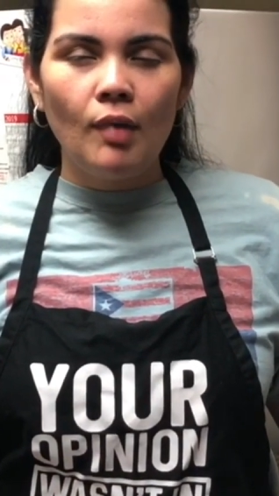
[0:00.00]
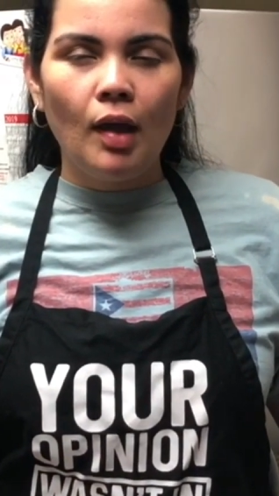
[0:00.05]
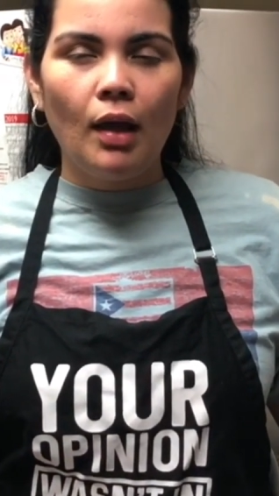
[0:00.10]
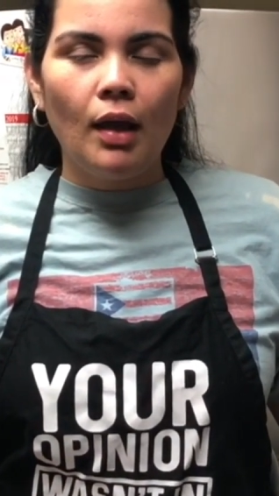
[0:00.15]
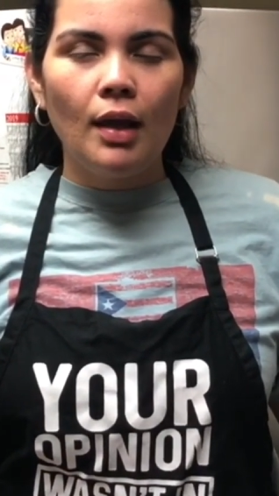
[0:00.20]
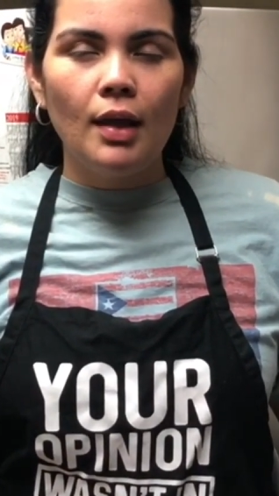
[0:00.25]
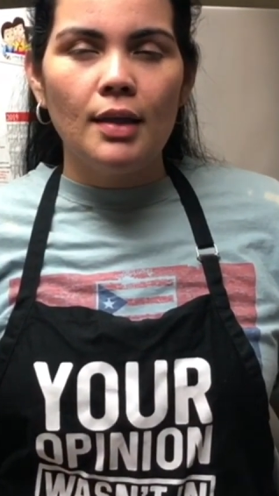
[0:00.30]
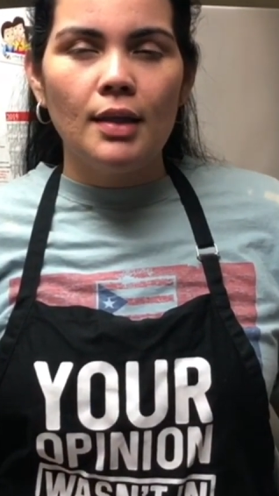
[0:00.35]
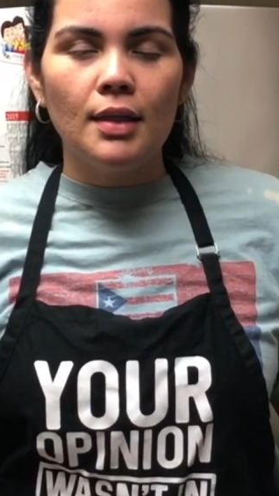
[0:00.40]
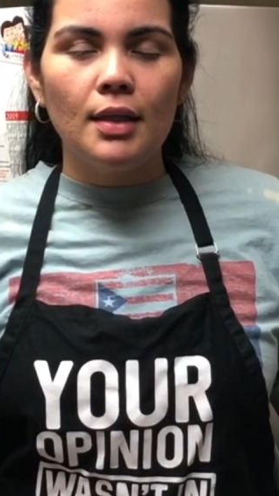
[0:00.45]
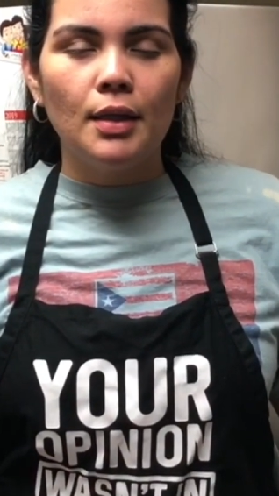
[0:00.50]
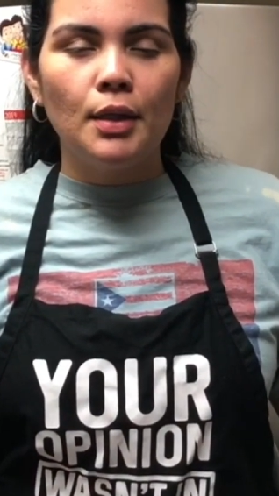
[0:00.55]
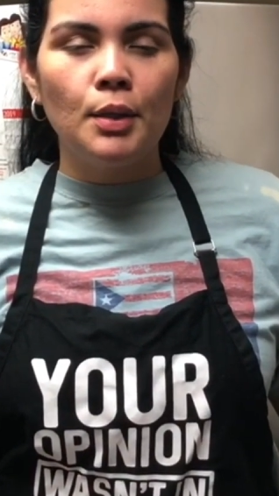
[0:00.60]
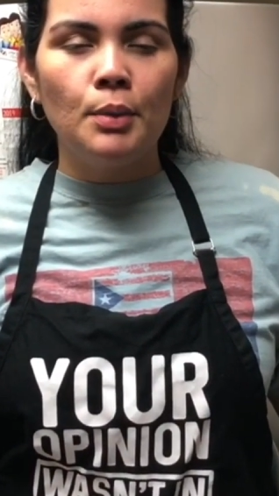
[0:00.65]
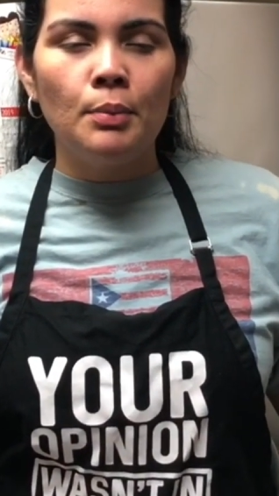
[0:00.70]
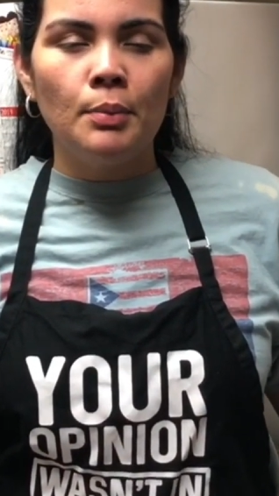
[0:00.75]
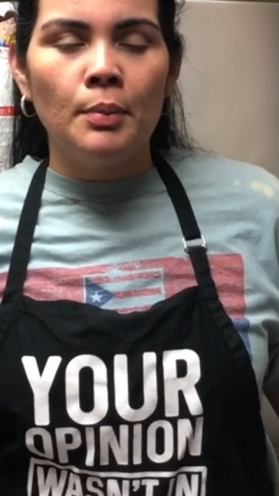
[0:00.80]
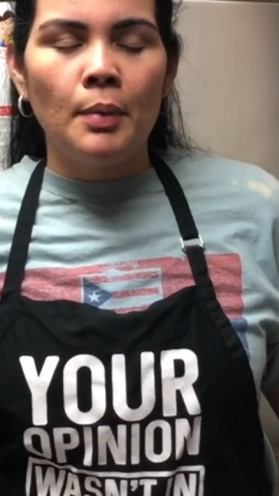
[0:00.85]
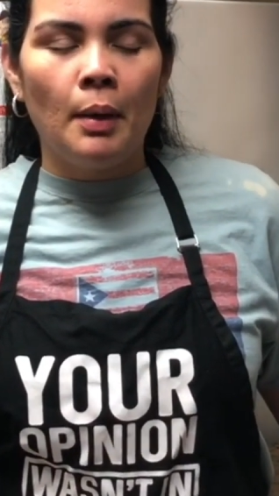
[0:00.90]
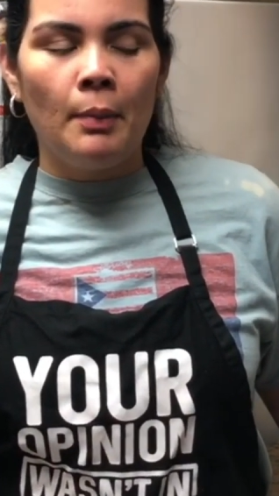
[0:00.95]
and
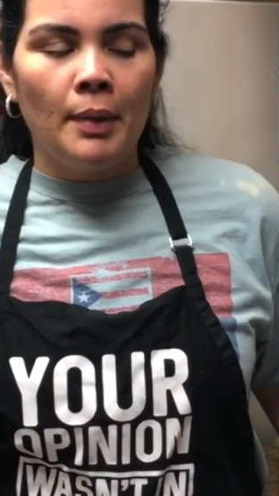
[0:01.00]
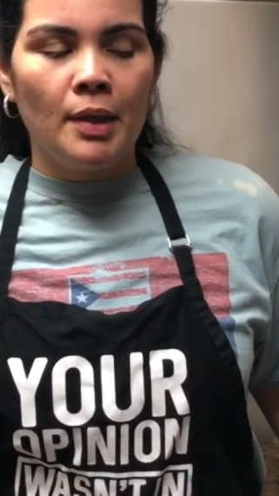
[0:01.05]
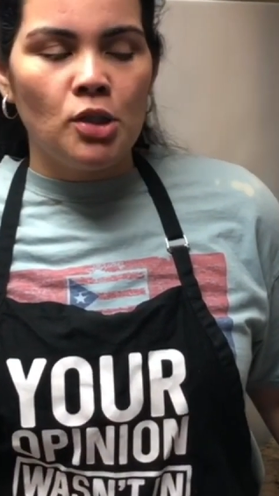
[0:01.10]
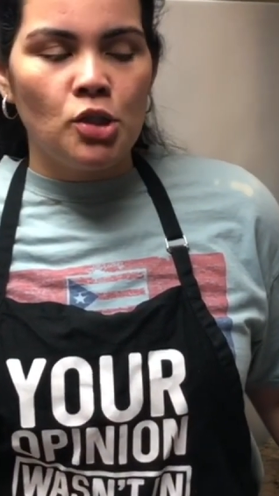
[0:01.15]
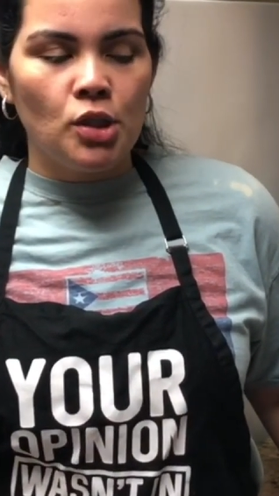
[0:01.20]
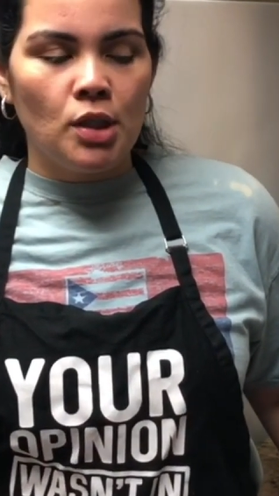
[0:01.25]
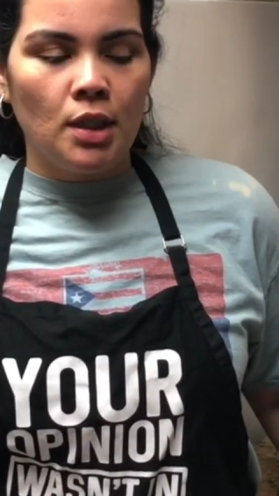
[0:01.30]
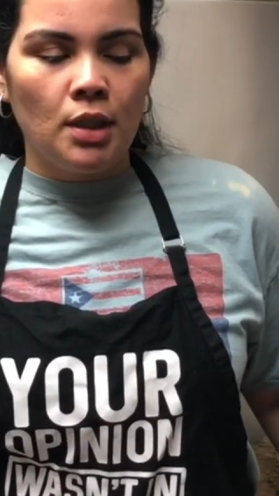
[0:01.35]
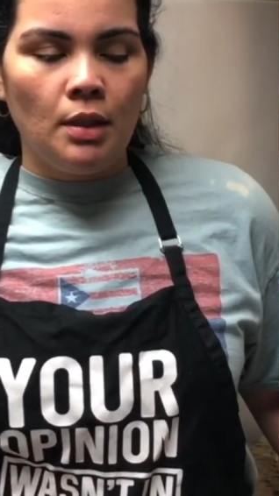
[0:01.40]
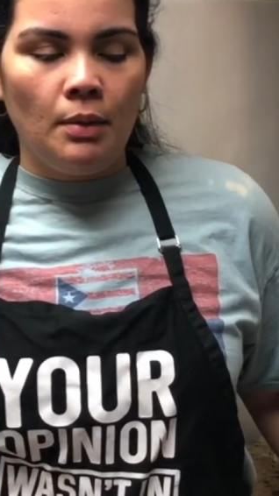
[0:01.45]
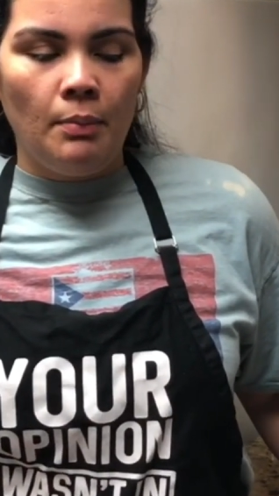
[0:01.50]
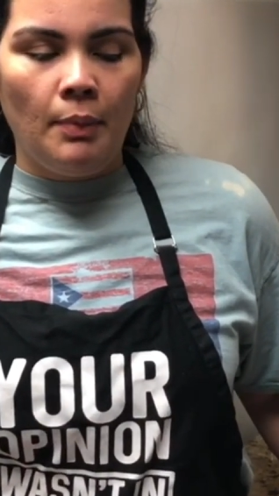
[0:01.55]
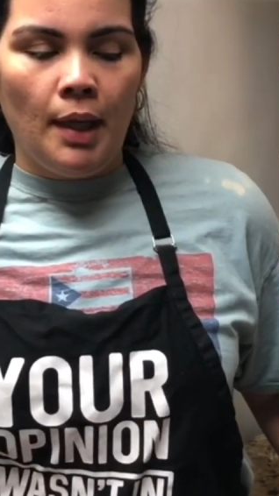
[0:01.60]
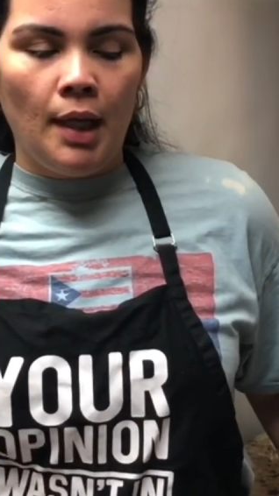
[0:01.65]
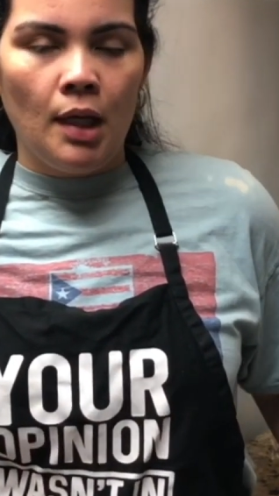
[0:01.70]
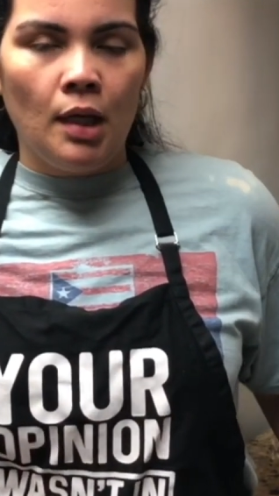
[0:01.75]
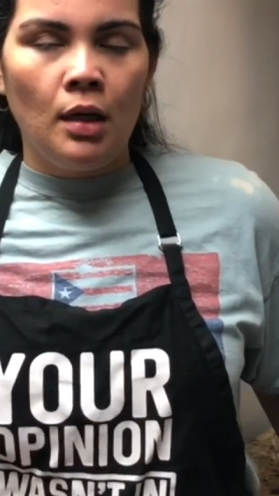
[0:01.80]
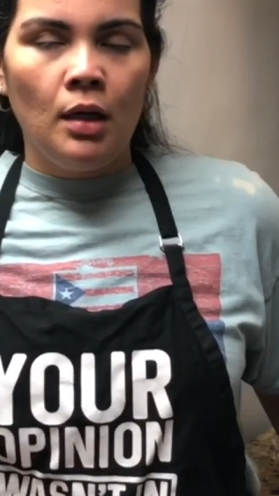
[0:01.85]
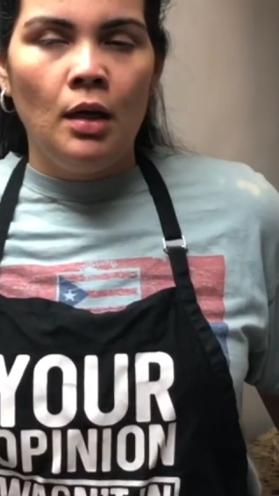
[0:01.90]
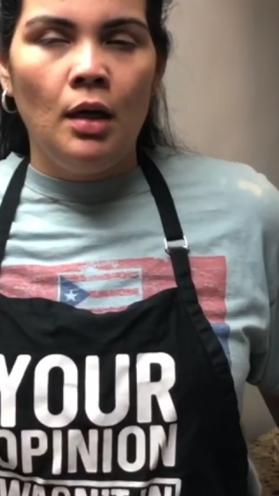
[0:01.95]
um, i'm actually gonna
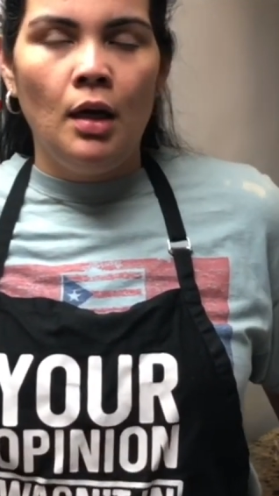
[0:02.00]
make